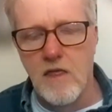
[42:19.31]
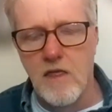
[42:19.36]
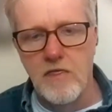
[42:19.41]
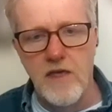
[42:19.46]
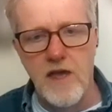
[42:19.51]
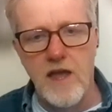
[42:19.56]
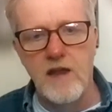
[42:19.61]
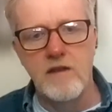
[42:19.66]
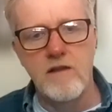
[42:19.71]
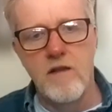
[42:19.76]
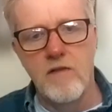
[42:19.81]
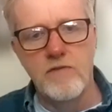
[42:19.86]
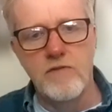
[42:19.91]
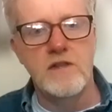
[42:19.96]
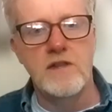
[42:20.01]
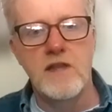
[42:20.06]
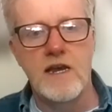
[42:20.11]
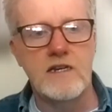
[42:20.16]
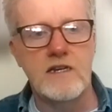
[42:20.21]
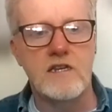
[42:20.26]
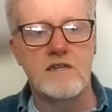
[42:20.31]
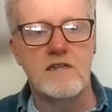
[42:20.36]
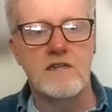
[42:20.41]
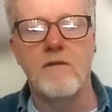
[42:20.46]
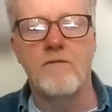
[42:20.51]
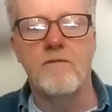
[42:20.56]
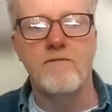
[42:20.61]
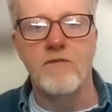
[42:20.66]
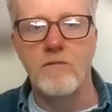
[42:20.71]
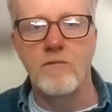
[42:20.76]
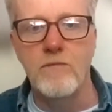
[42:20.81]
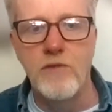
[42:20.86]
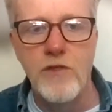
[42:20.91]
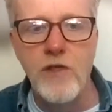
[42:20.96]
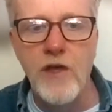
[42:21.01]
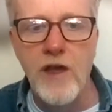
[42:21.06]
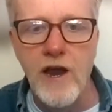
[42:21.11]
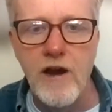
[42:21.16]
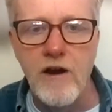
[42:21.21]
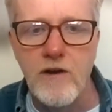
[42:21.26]
then the next step from
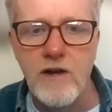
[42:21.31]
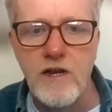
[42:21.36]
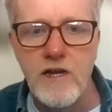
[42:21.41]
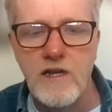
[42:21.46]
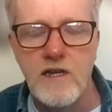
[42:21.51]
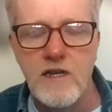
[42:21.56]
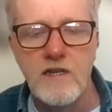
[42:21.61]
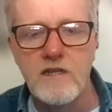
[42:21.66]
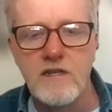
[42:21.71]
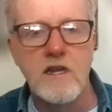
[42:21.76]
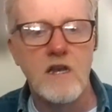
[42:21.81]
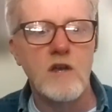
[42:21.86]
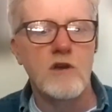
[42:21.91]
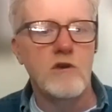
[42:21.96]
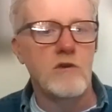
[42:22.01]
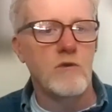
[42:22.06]
there is